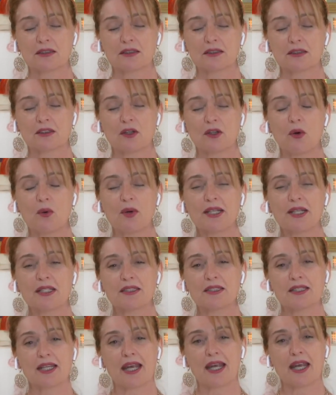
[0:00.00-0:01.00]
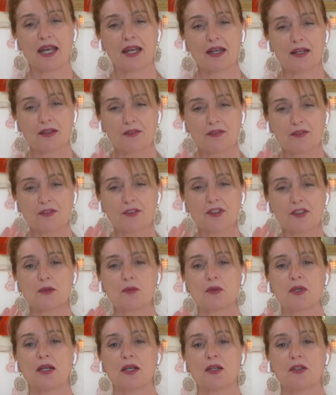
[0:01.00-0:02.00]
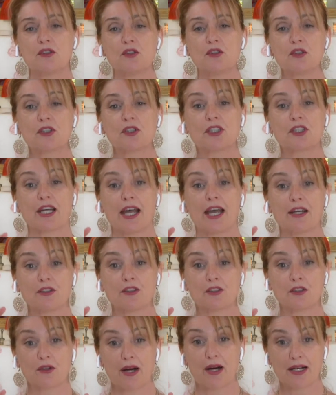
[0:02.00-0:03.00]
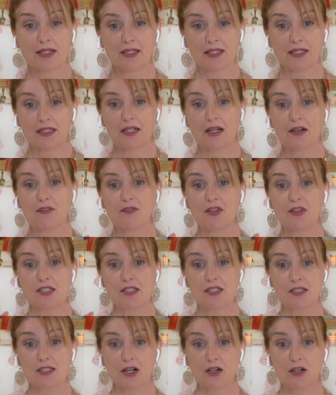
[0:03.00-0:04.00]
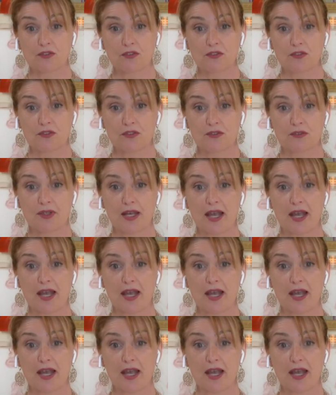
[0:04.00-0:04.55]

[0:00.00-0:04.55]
going into every nook and cranny of the self,